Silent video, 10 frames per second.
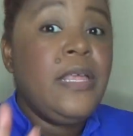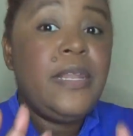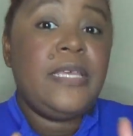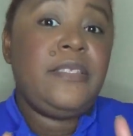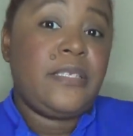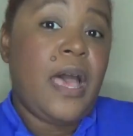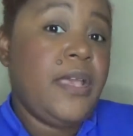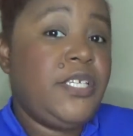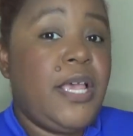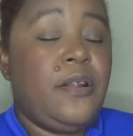Next is
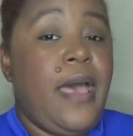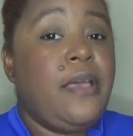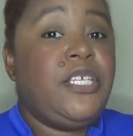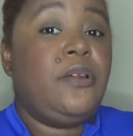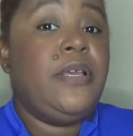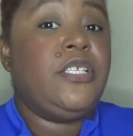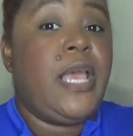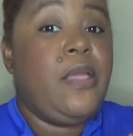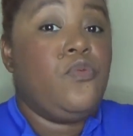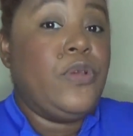eyeshadow. Eyeshadow is
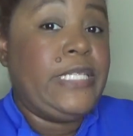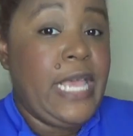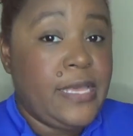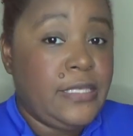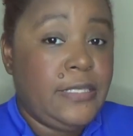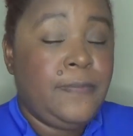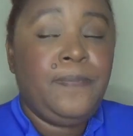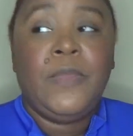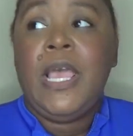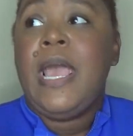a retest.
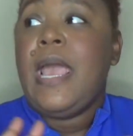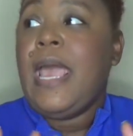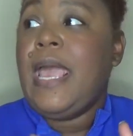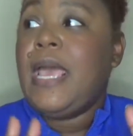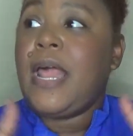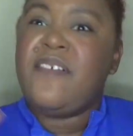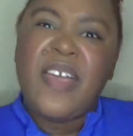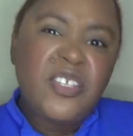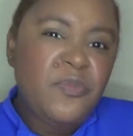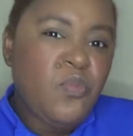And I've
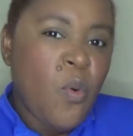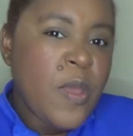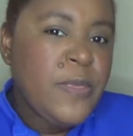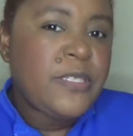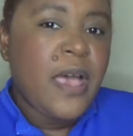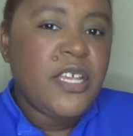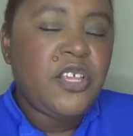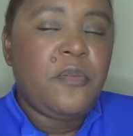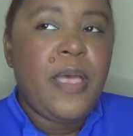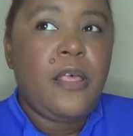actually worn this
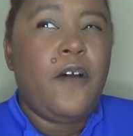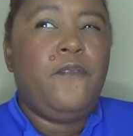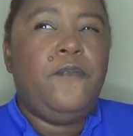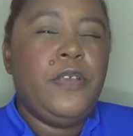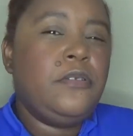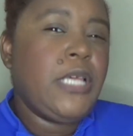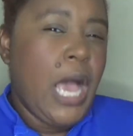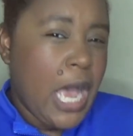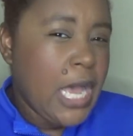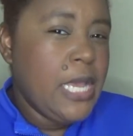eyeshadow palette a few
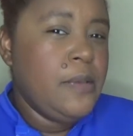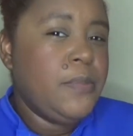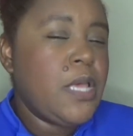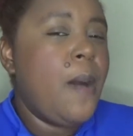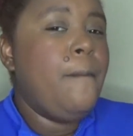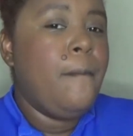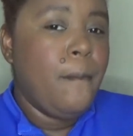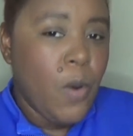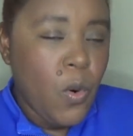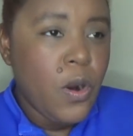times
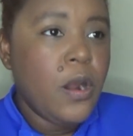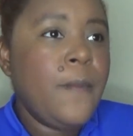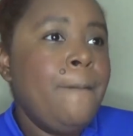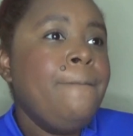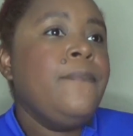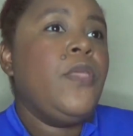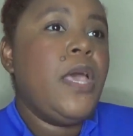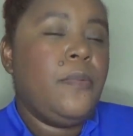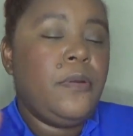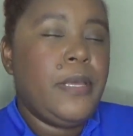more.
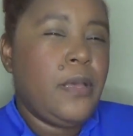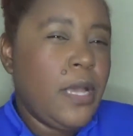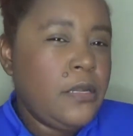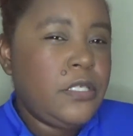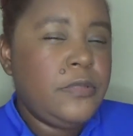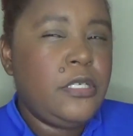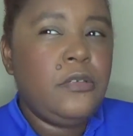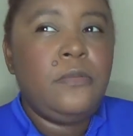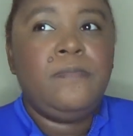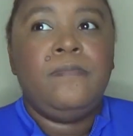And i to be honest with
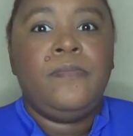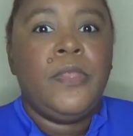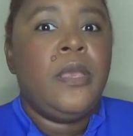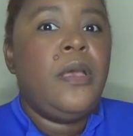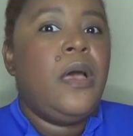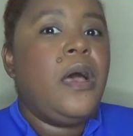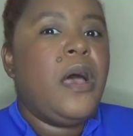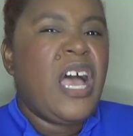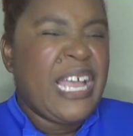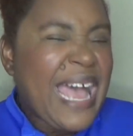you,
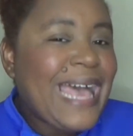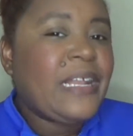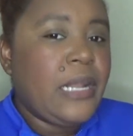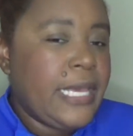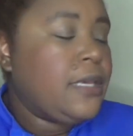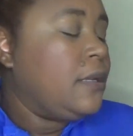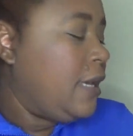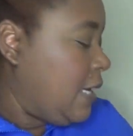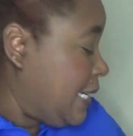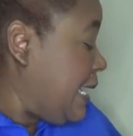I kinda like it
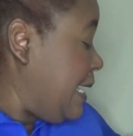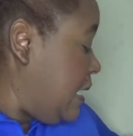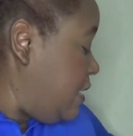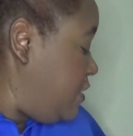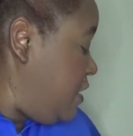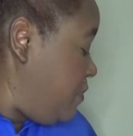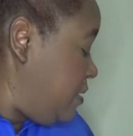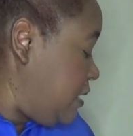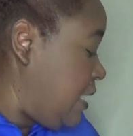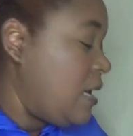now. I you hear me
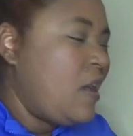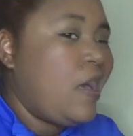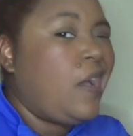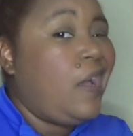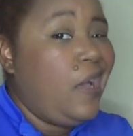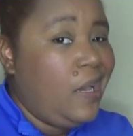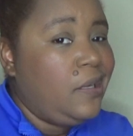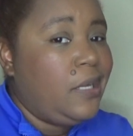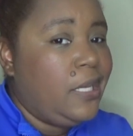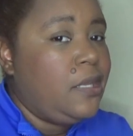say, I
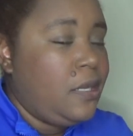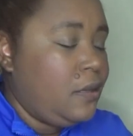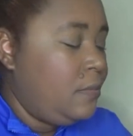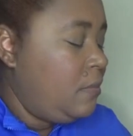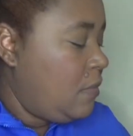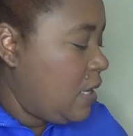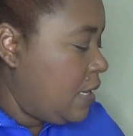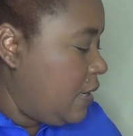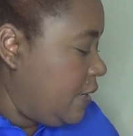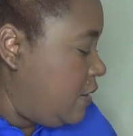kinda like it now.
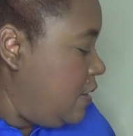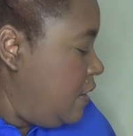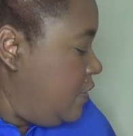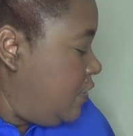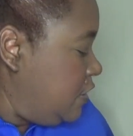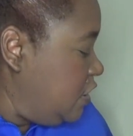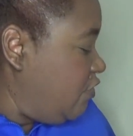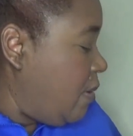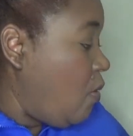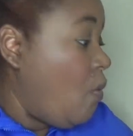Kinda like it. This is
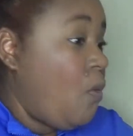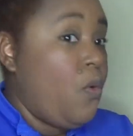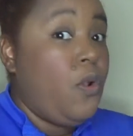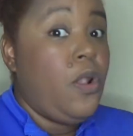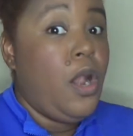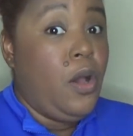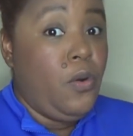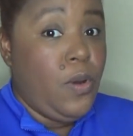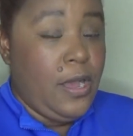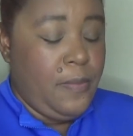from a
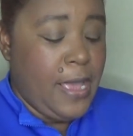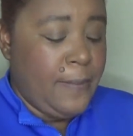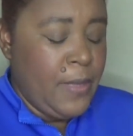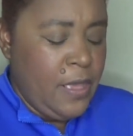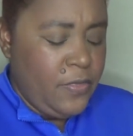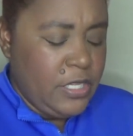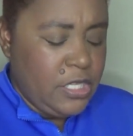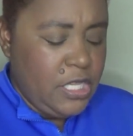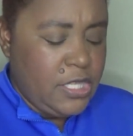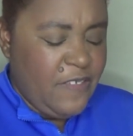long while back. This
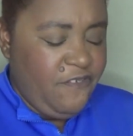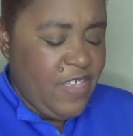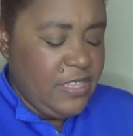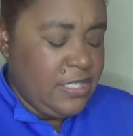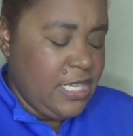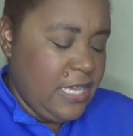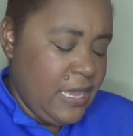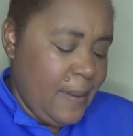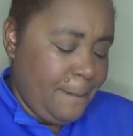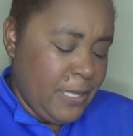is the
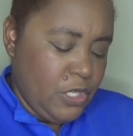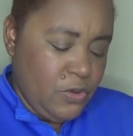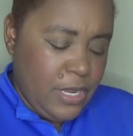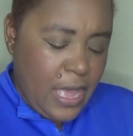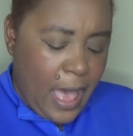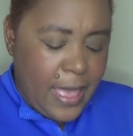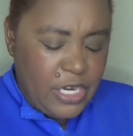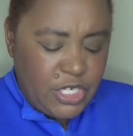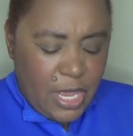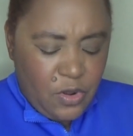Fenty Beauty
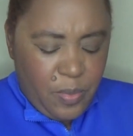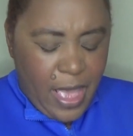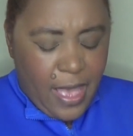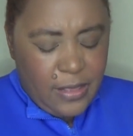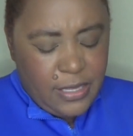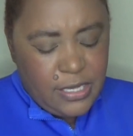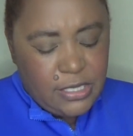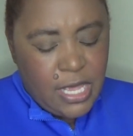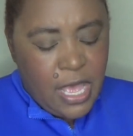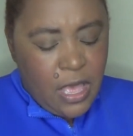Eyeshadow Palette.